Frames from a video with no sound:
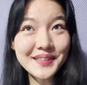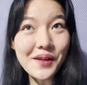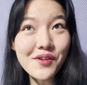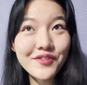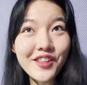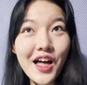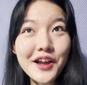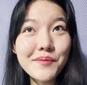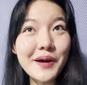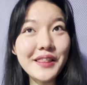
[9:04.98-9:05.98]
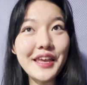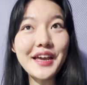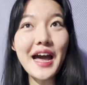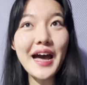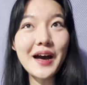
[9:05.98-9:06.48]
glow up vlog about like
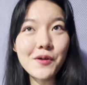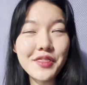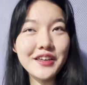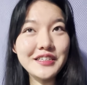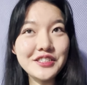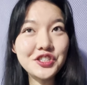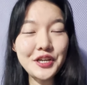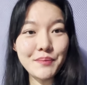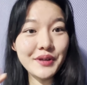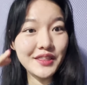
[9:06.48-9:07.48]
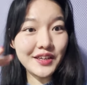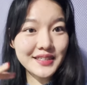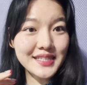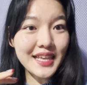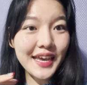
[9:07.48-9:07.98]
how the treatment
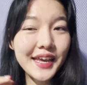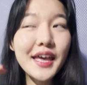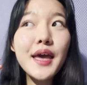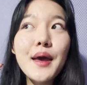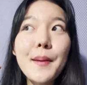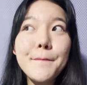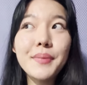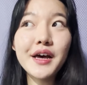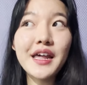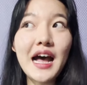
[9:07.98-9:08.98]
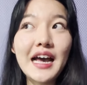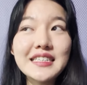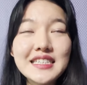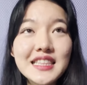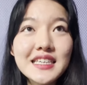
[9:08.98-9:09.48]
looks like. But I
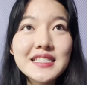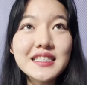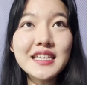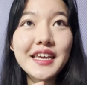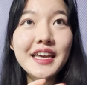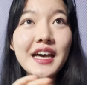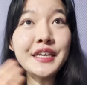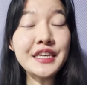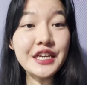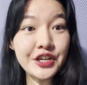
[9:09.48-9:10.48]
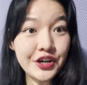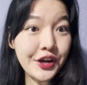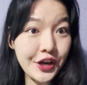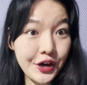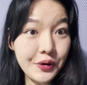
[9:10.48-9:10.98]
did this like a year
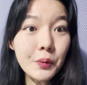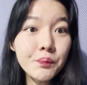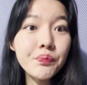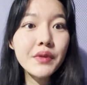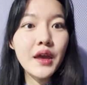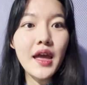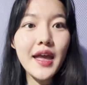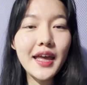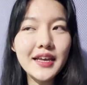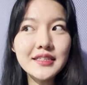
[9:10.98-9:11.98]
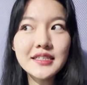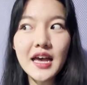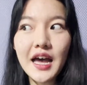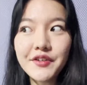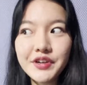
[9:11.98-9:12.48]
ago and
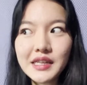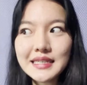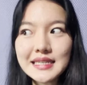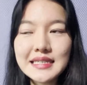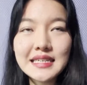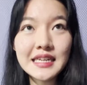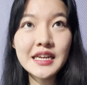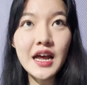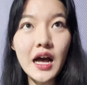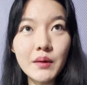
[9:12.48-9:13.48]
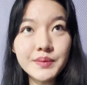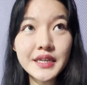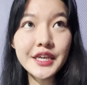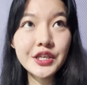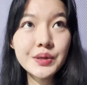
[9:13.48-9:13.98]
I realized I didn't
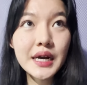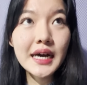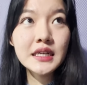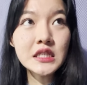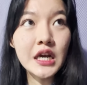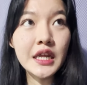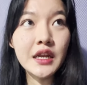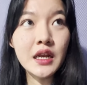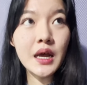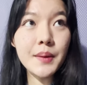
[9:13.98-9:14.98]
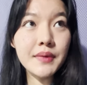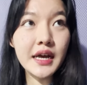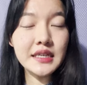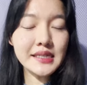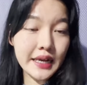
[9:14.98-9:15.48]
update you guys on
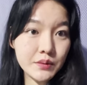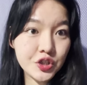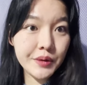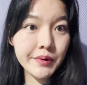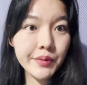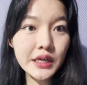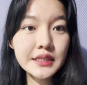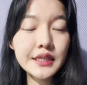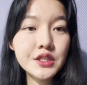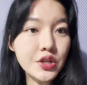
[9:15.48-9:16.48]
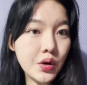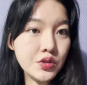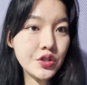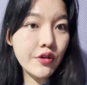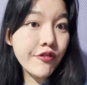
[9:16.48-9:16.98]
my scalp treatment process.
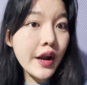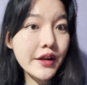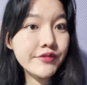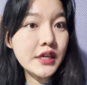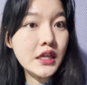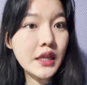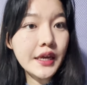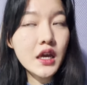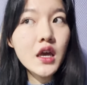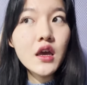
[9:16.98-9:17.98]
So far I've done like